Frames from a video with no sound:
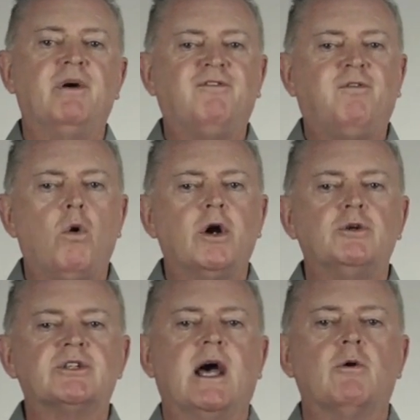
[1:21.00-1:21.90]
Before
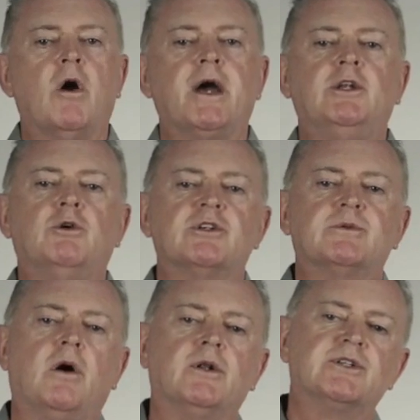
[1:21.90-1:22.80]
you start writing your
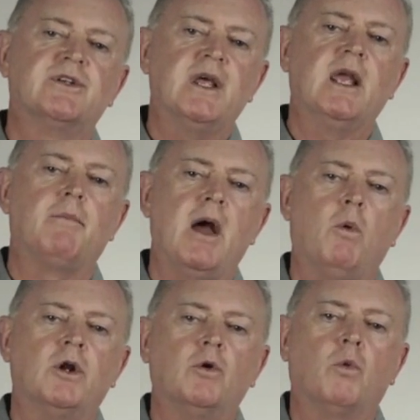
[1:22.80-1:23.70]
response, think
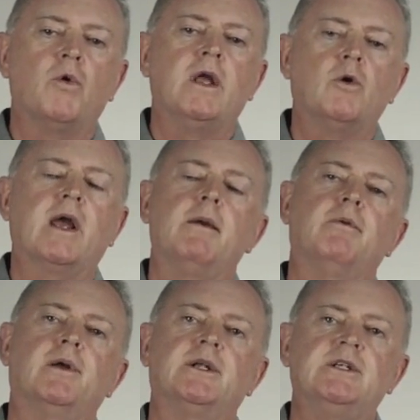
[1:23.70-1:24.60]
about what your real
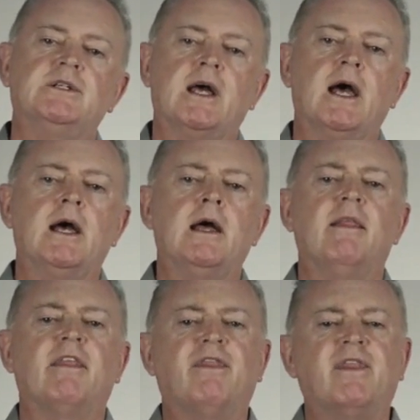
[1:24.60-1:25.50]
capabilities are,
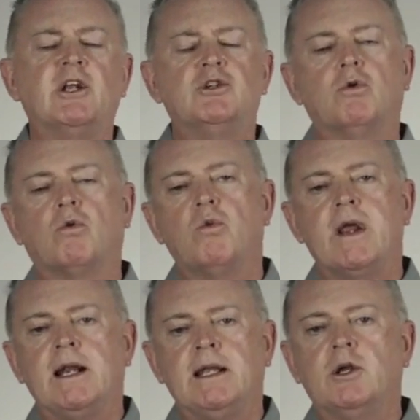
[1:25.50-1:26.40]
the things you're
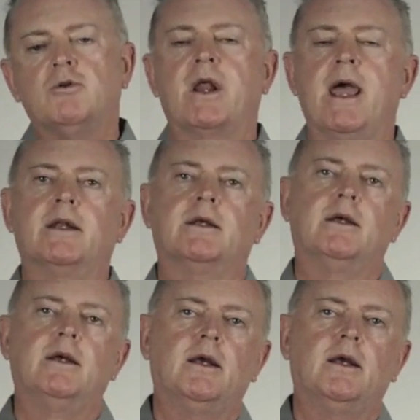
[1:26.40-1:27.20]
really good at.